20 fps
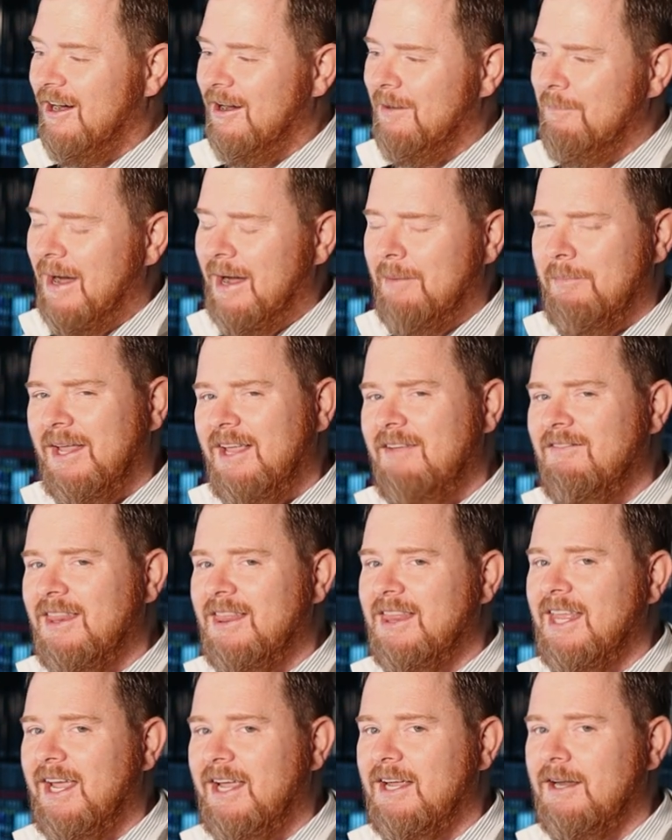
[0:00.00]
I'm even
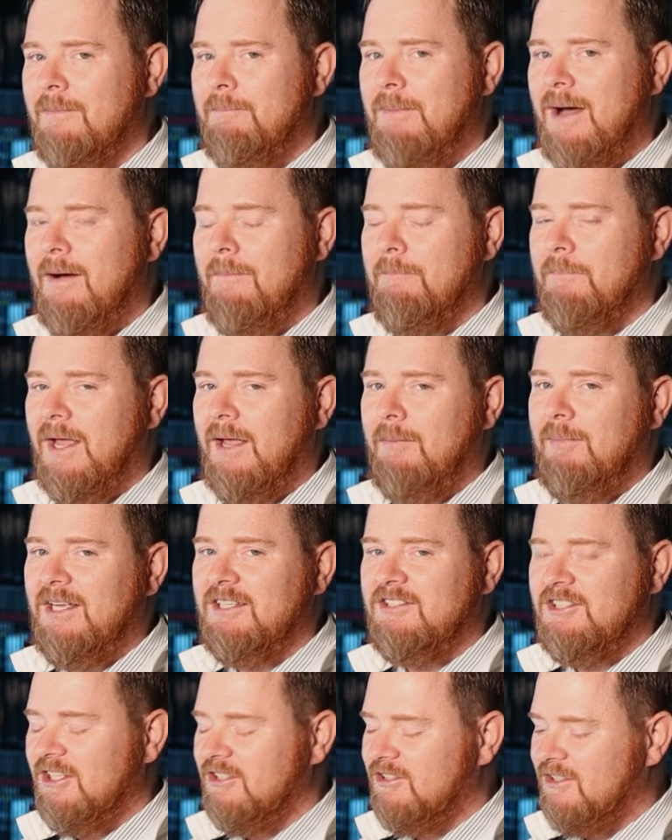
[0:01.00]
thinking about maybe
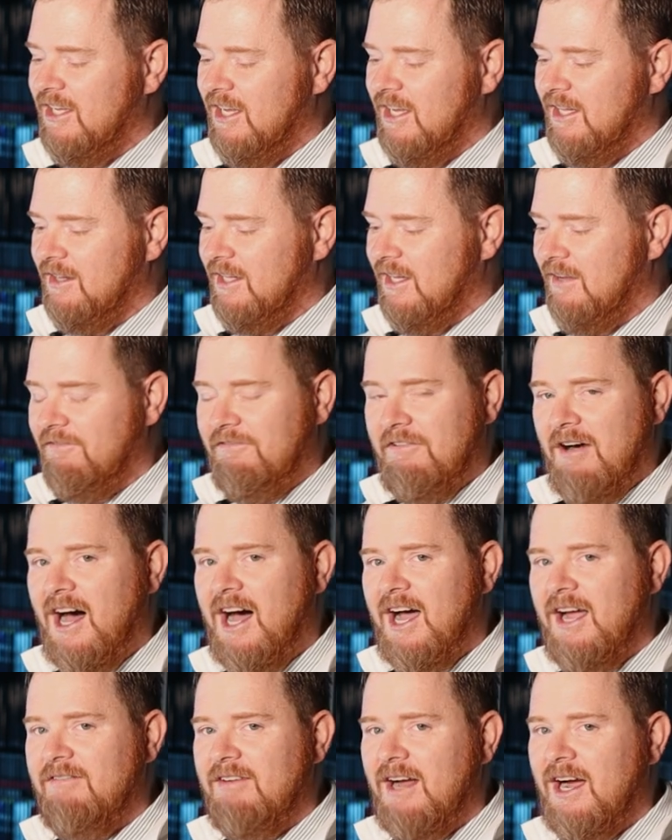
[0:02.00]
just in the
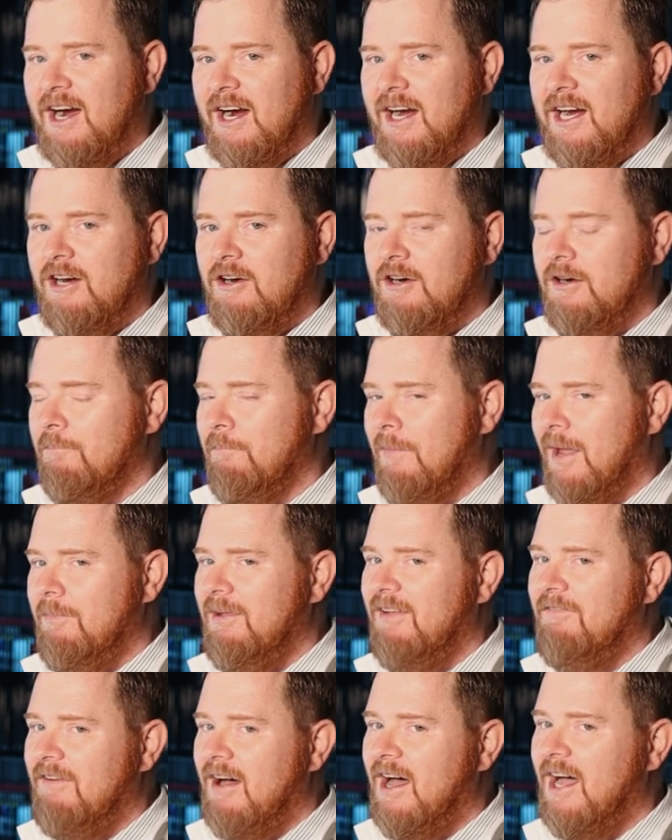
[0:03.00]
5 iron,
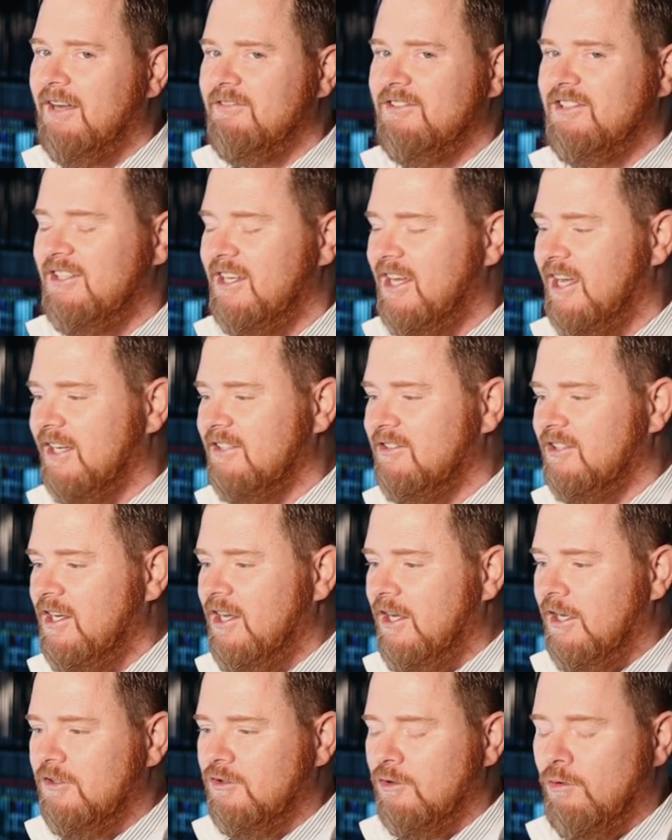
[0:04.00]
maybe 5-6,
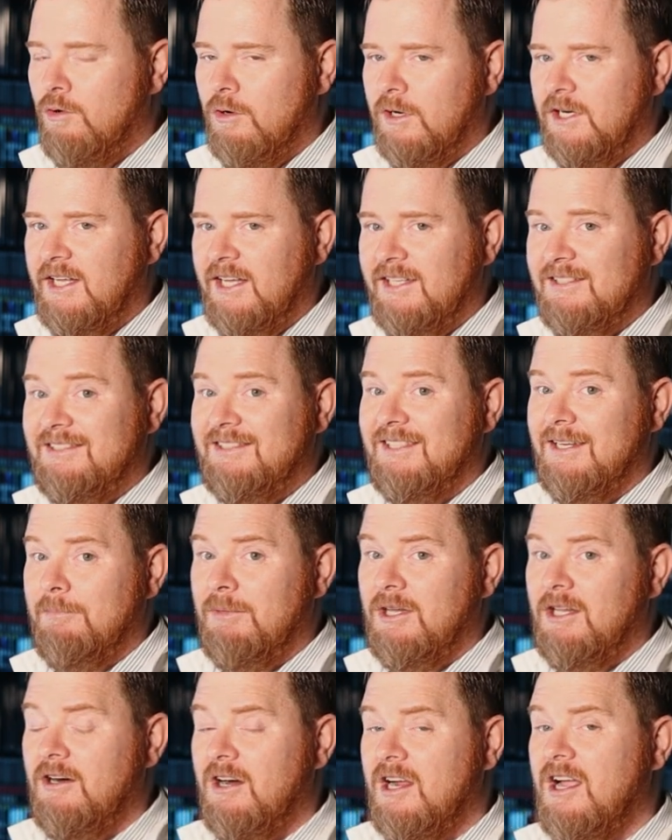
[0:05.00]
doing a
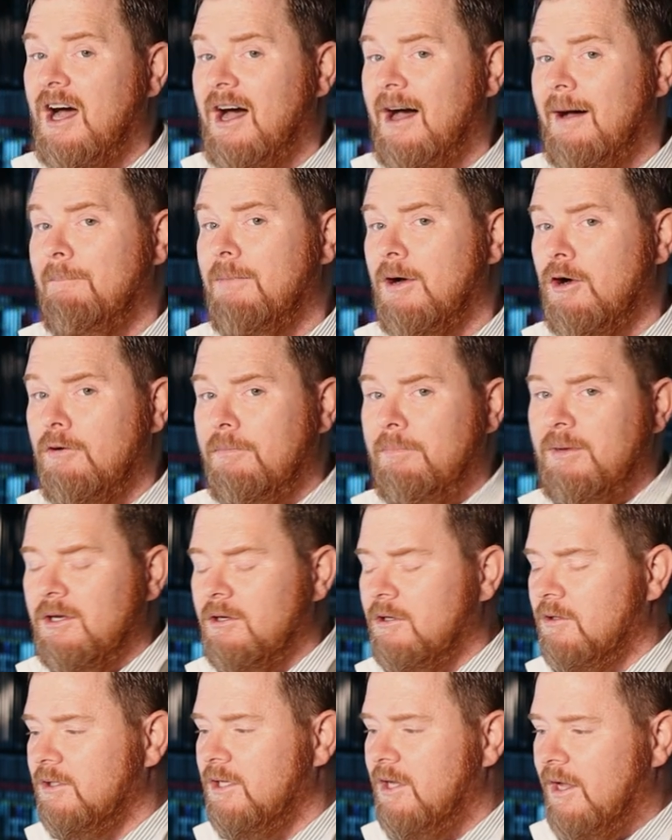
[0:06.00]
similar combo
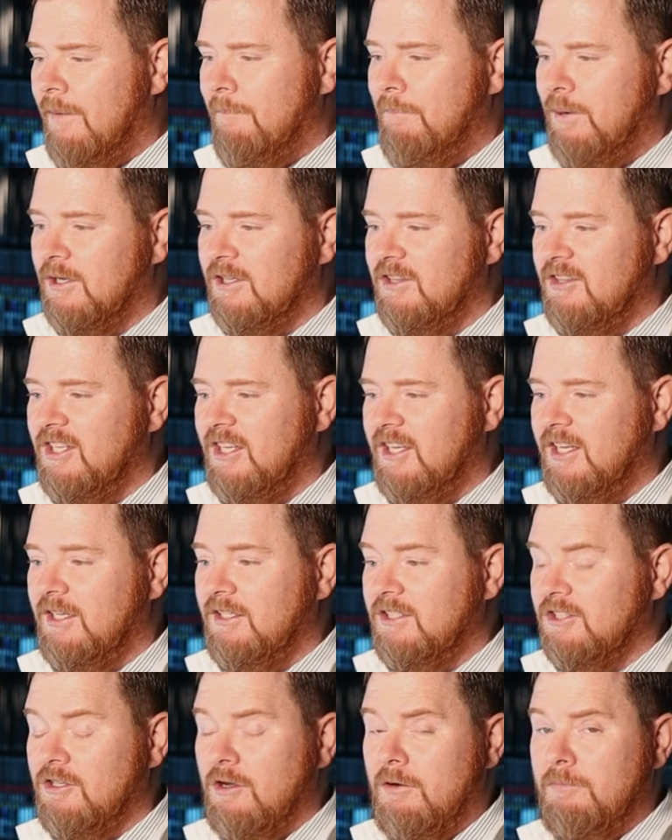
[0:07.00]
build, put
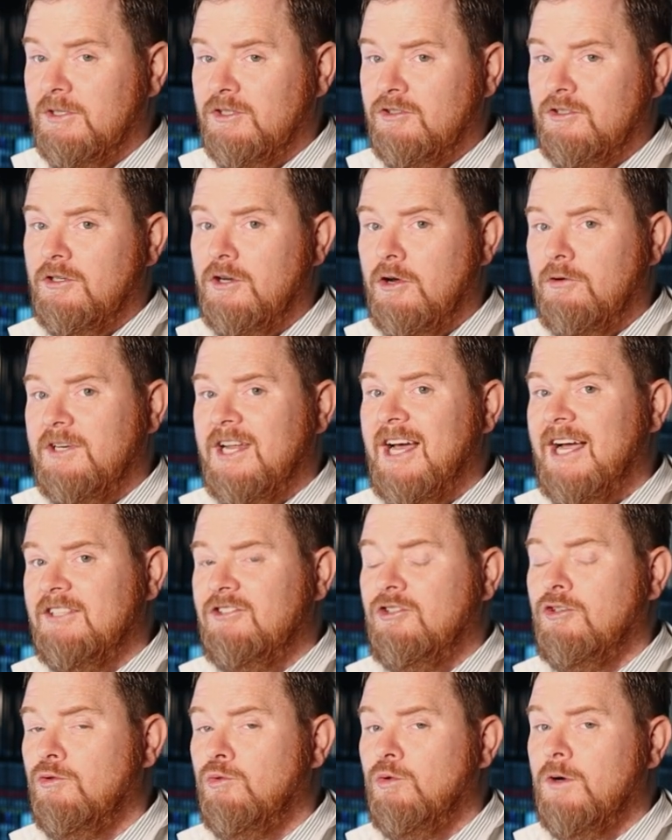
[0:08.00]
the Mizuno
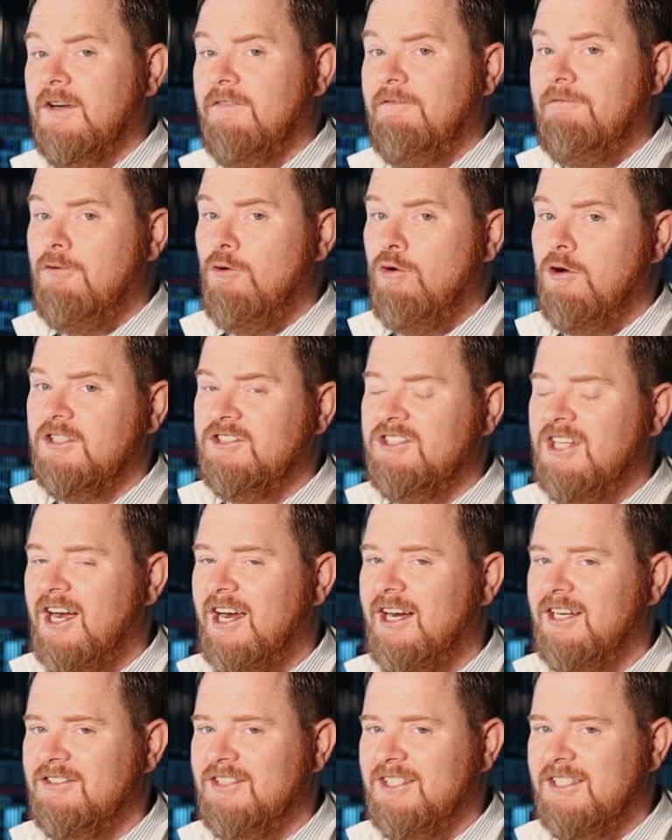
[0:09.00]
921 forged
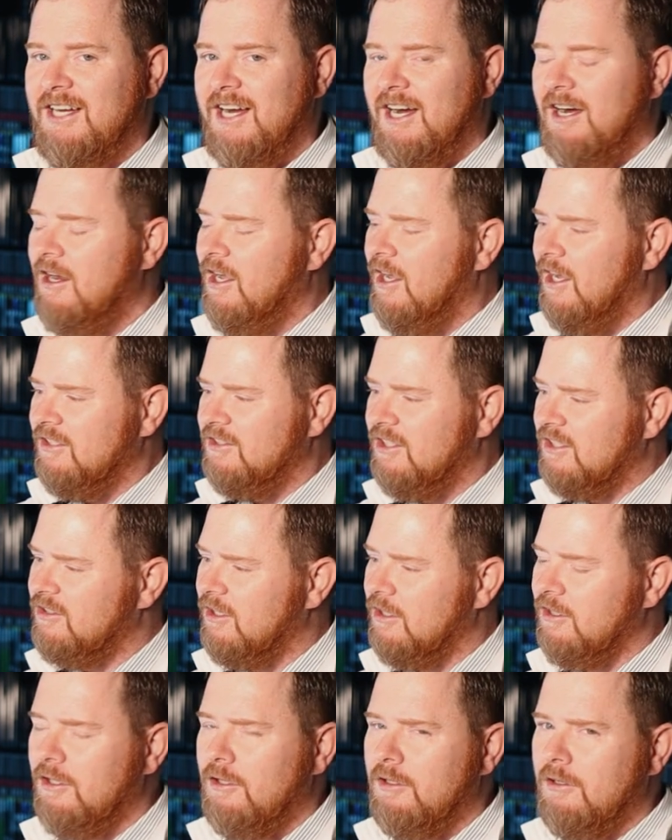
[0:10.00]
irons in there, just
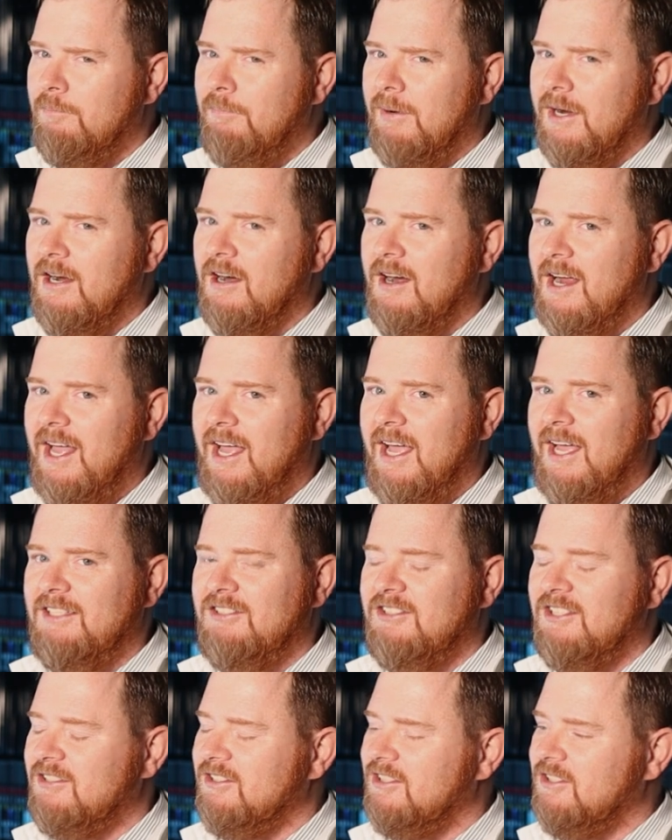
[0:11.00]
a little bigger
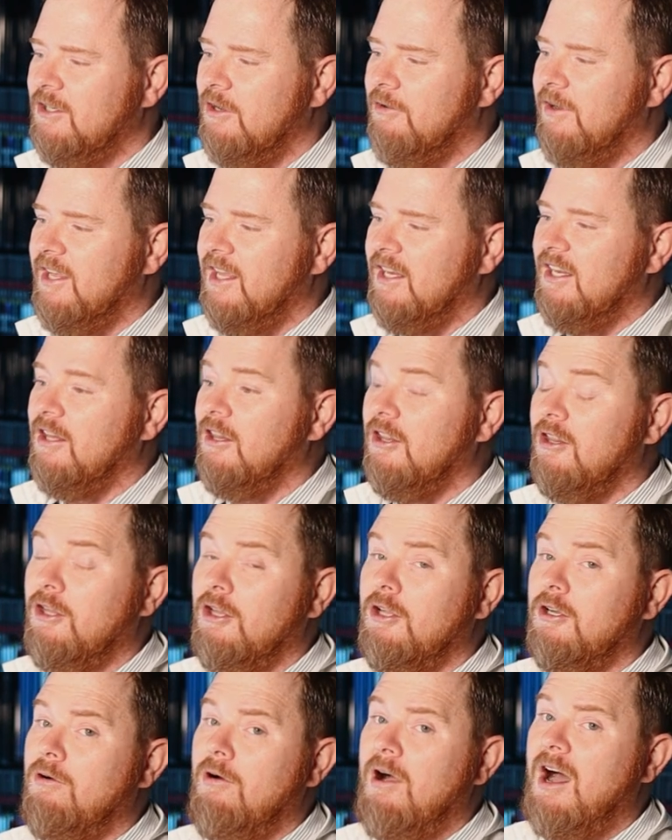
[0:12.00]
head, just get a
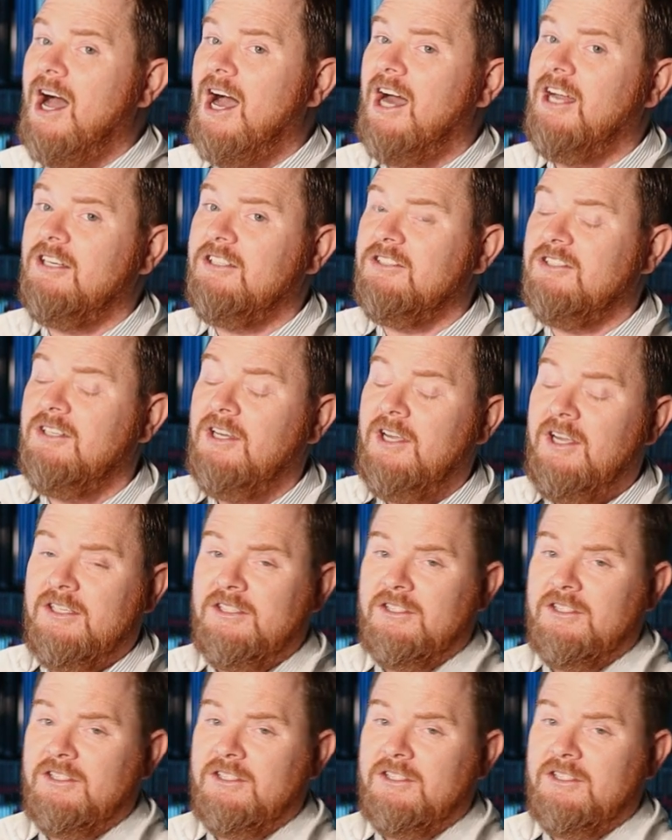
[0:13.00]
little hotter